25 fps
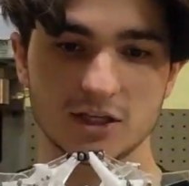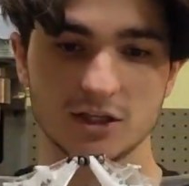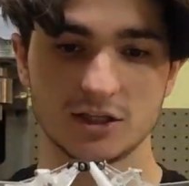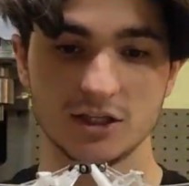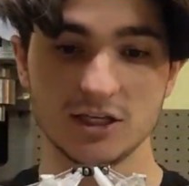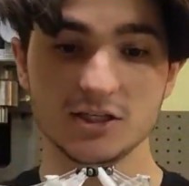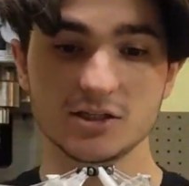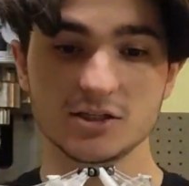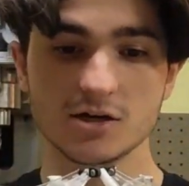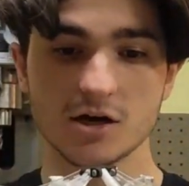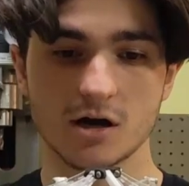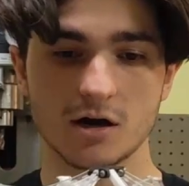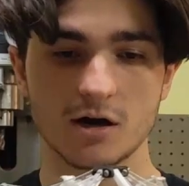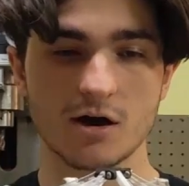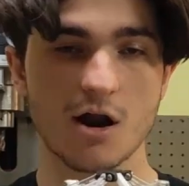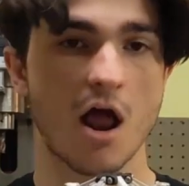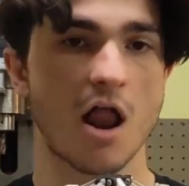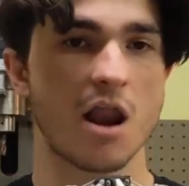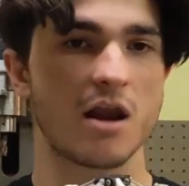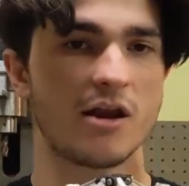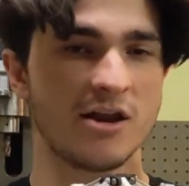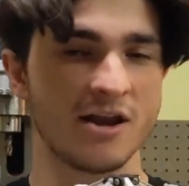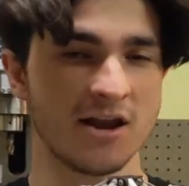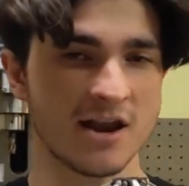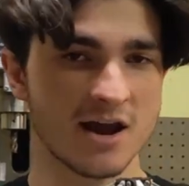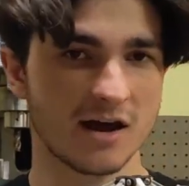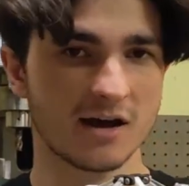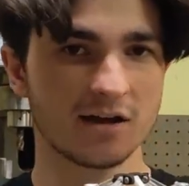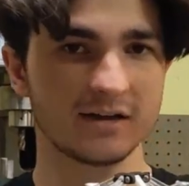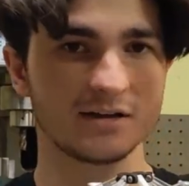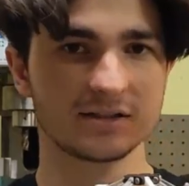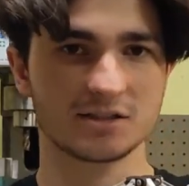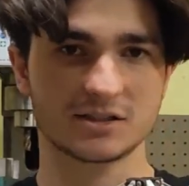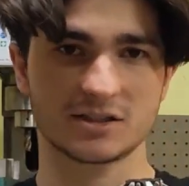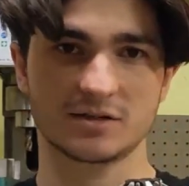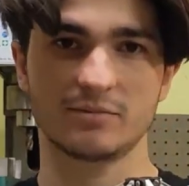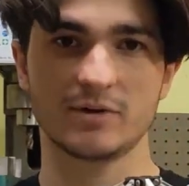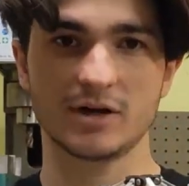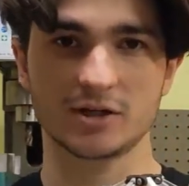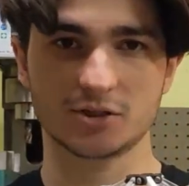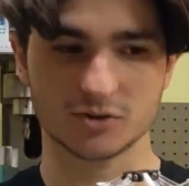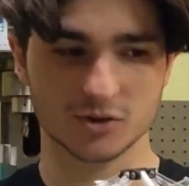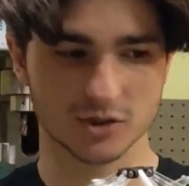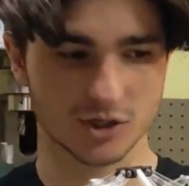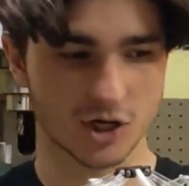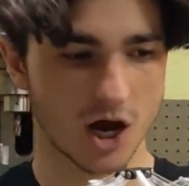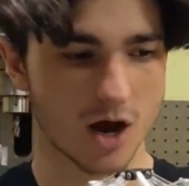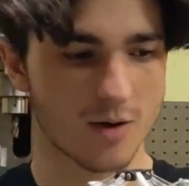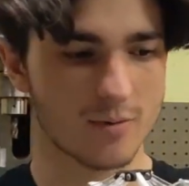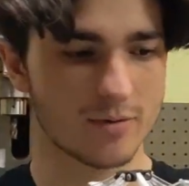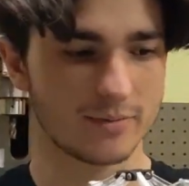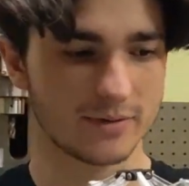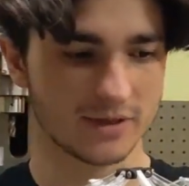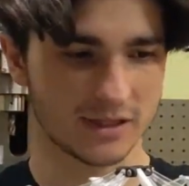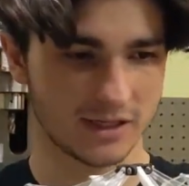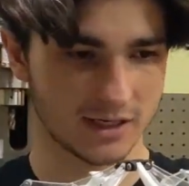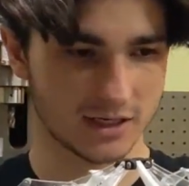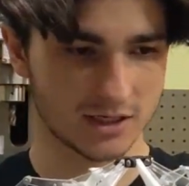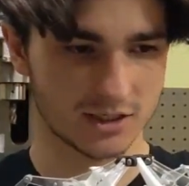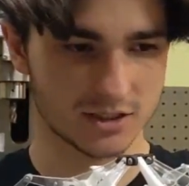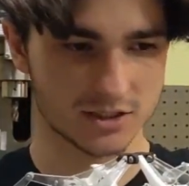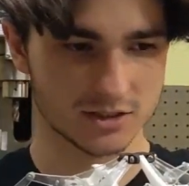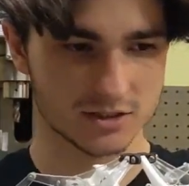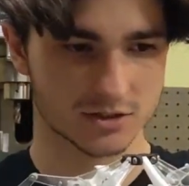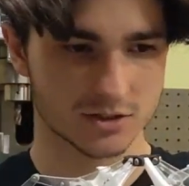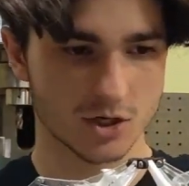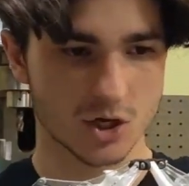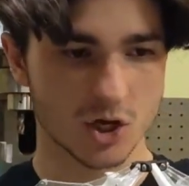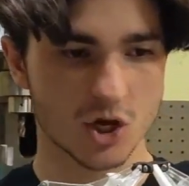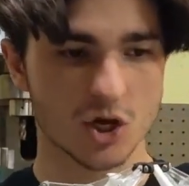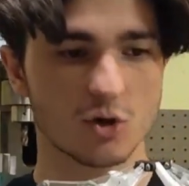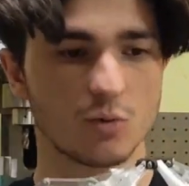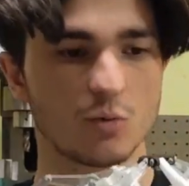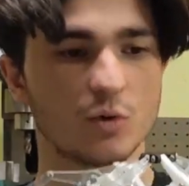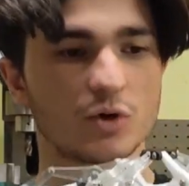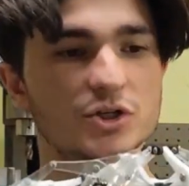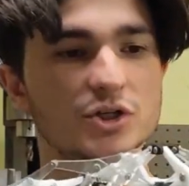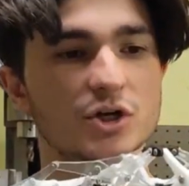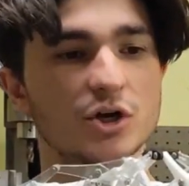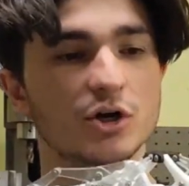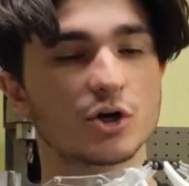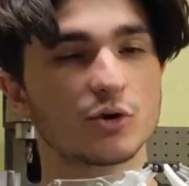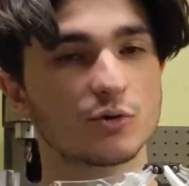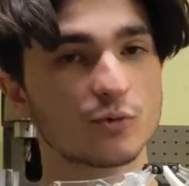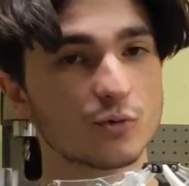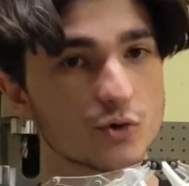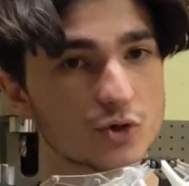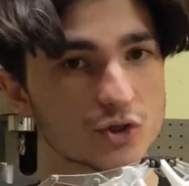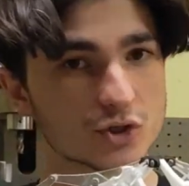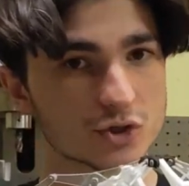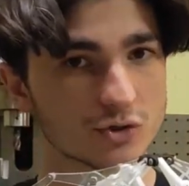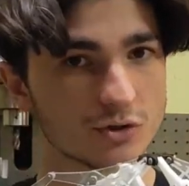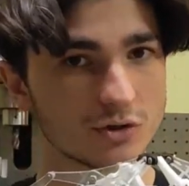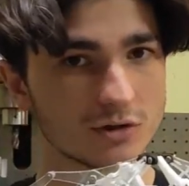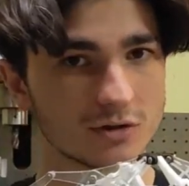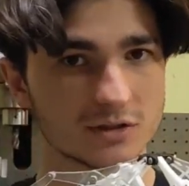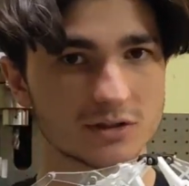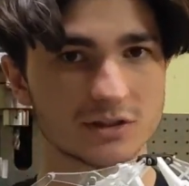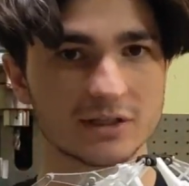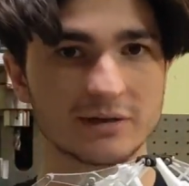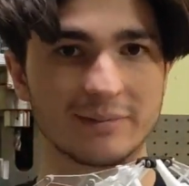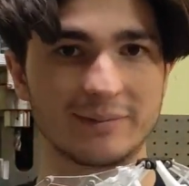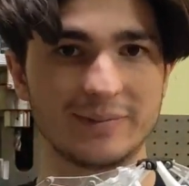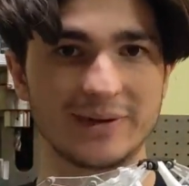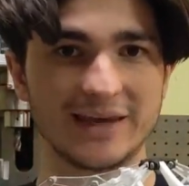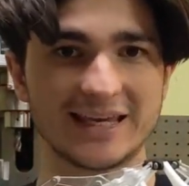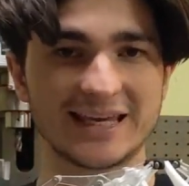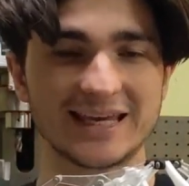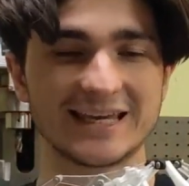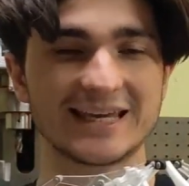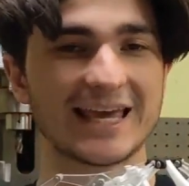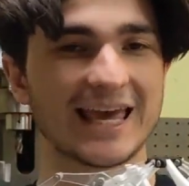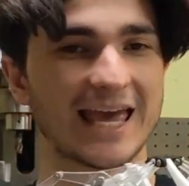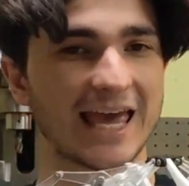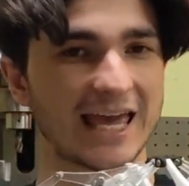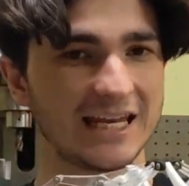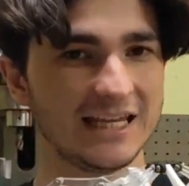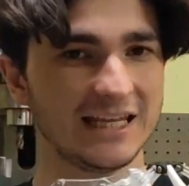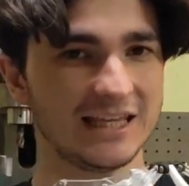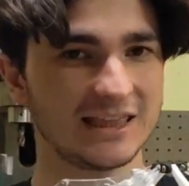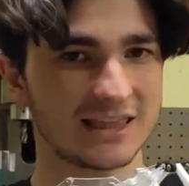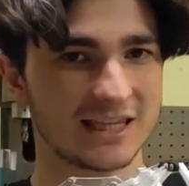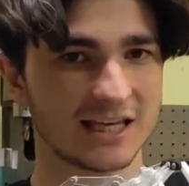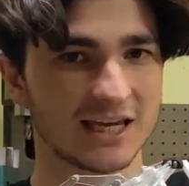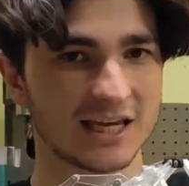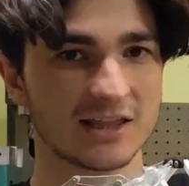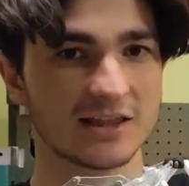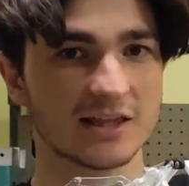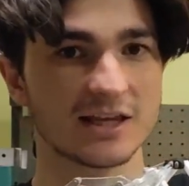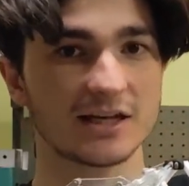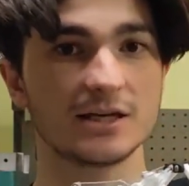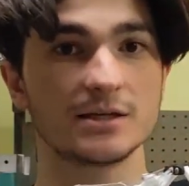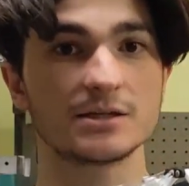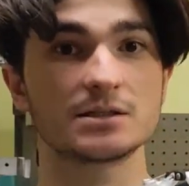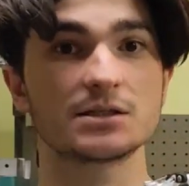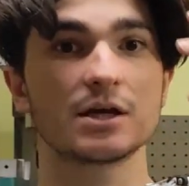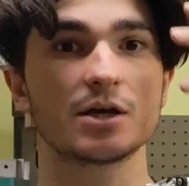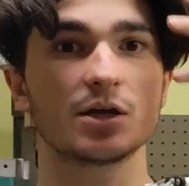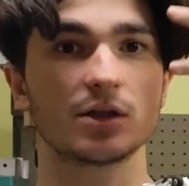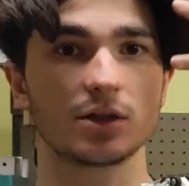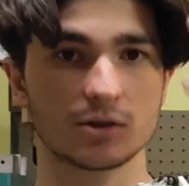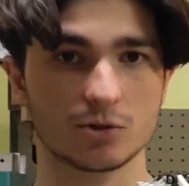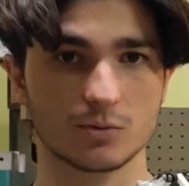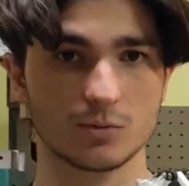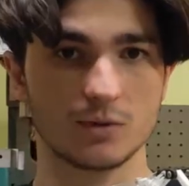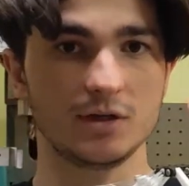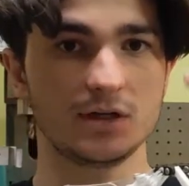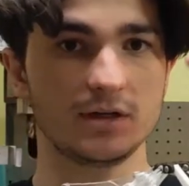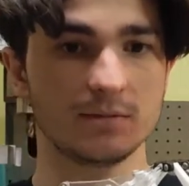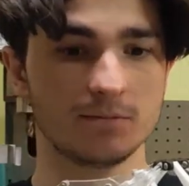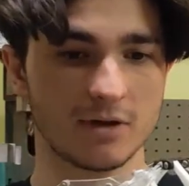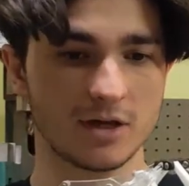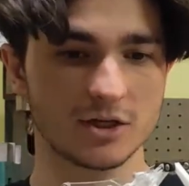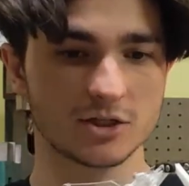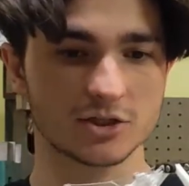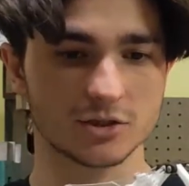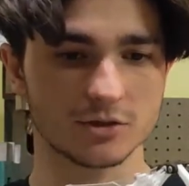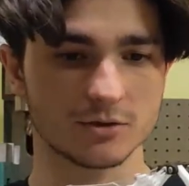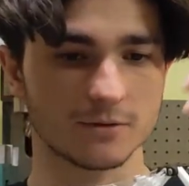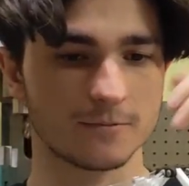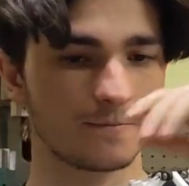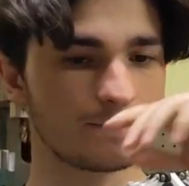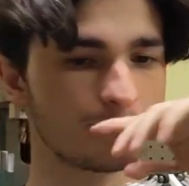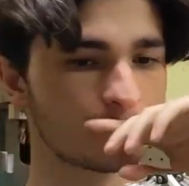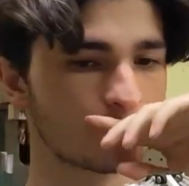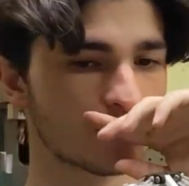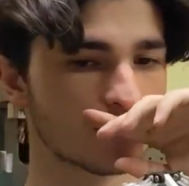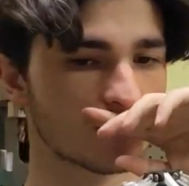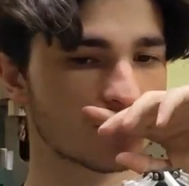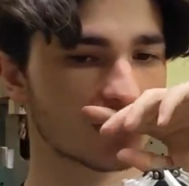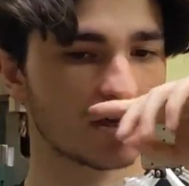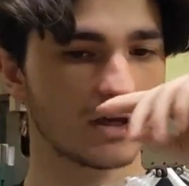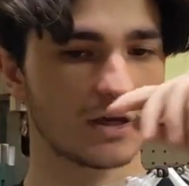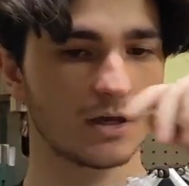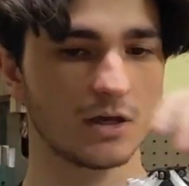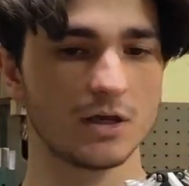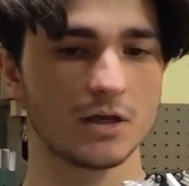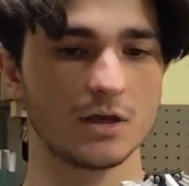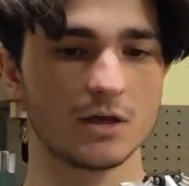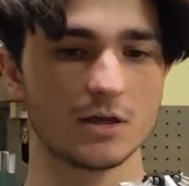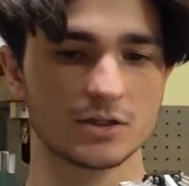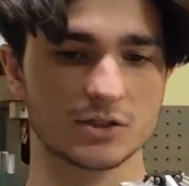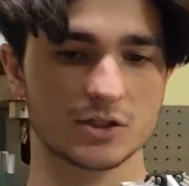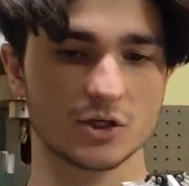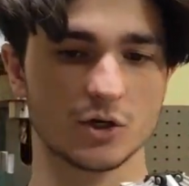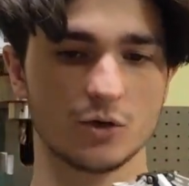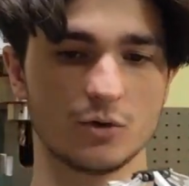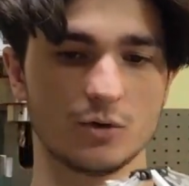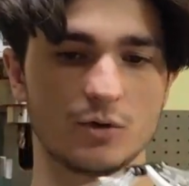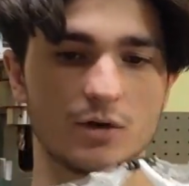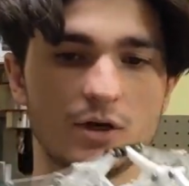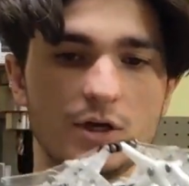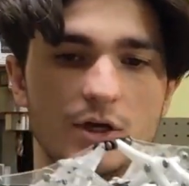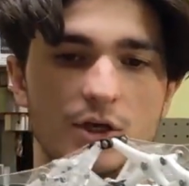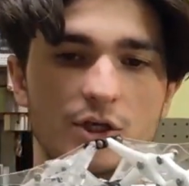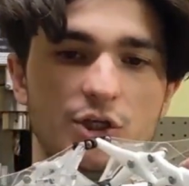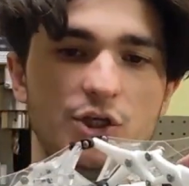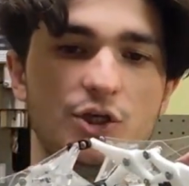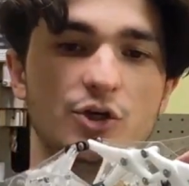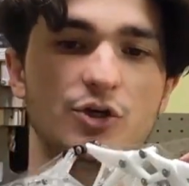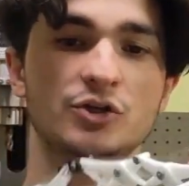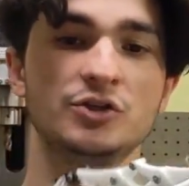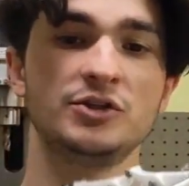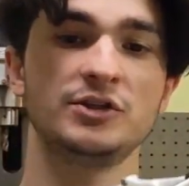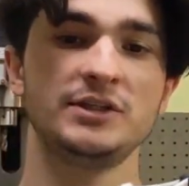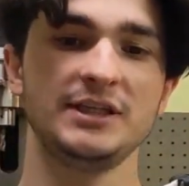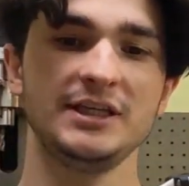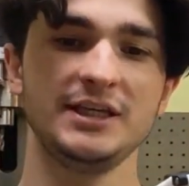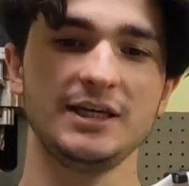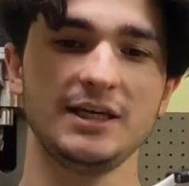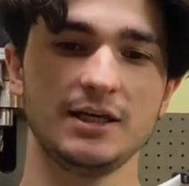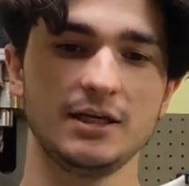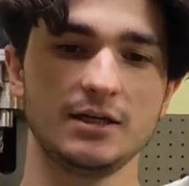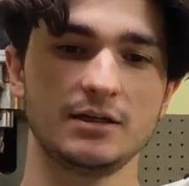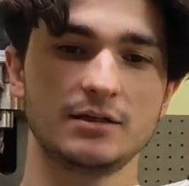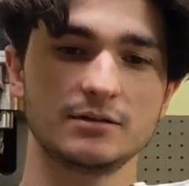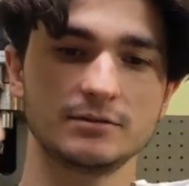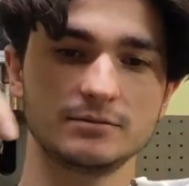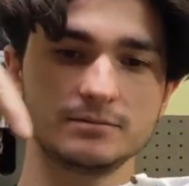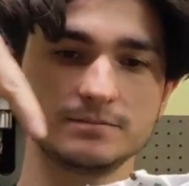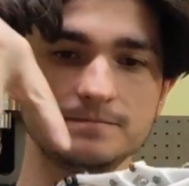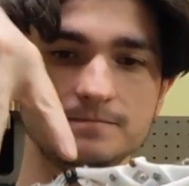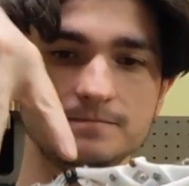These are non-symmetric Hoberman linkages, which are crucial to making anything that is 3-dimensional. So you'll need